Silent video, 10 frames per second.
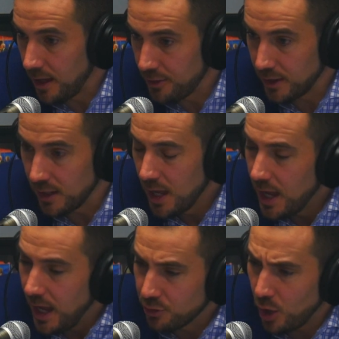and said
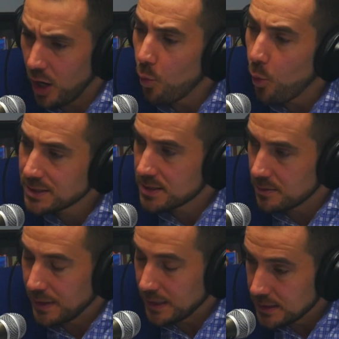nothing and thought,
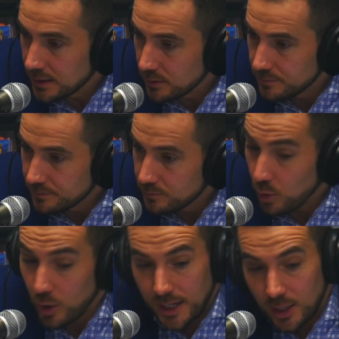what's the big deal?
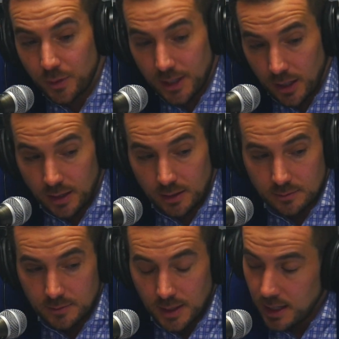Well, here we
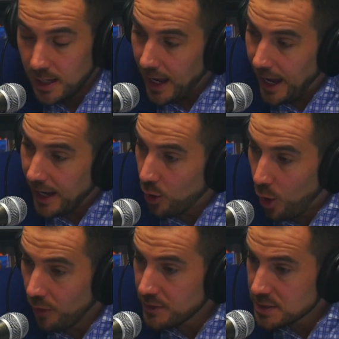are,
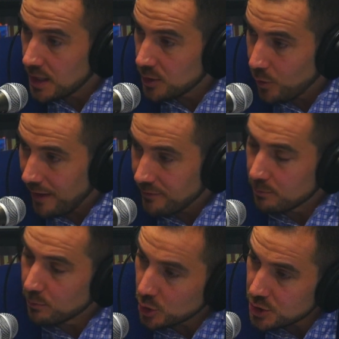and all of a sudden
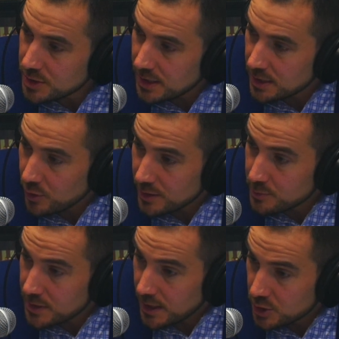we have an emergency in
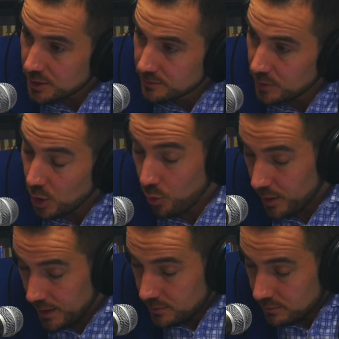transportation,
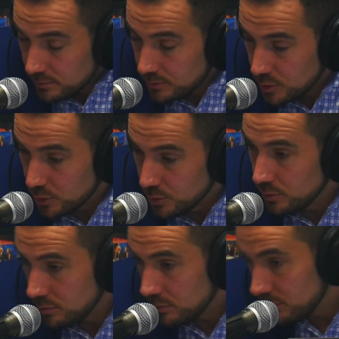according
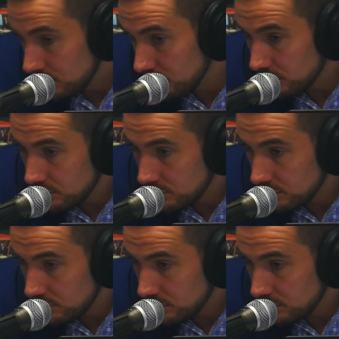to